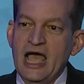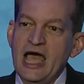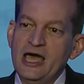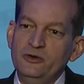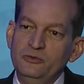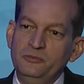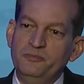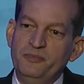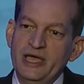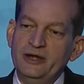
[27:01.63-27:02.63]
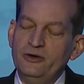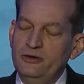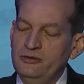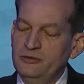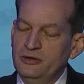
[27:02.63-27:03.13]
how to
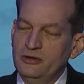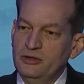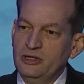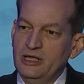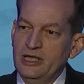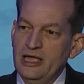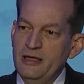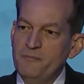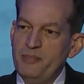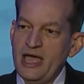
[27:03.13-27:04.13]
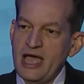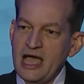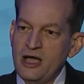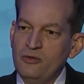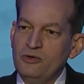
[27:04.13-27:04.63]
better
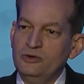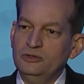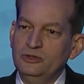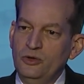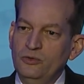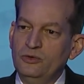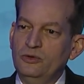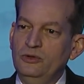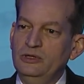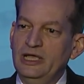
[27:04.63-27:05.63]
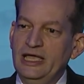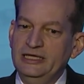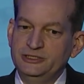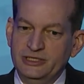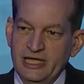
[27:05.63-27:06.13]
empower local
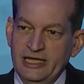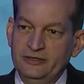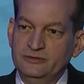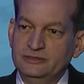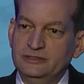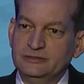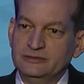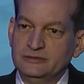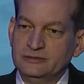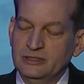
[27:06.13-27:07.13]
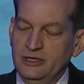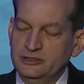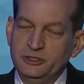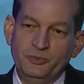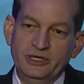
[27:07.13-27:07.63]
educators
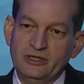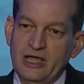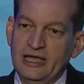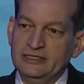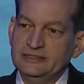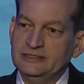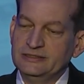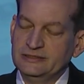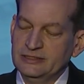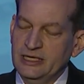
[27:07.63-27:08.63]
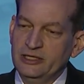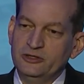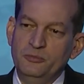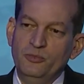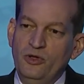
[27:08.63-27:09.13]
to realize
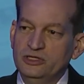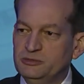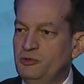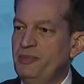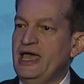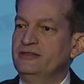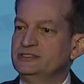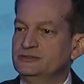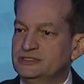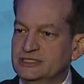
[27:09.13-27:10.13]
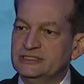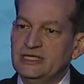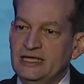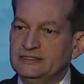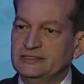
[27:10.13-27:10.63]
there are multiple paths to
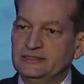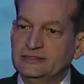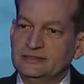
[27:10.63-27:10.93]
success.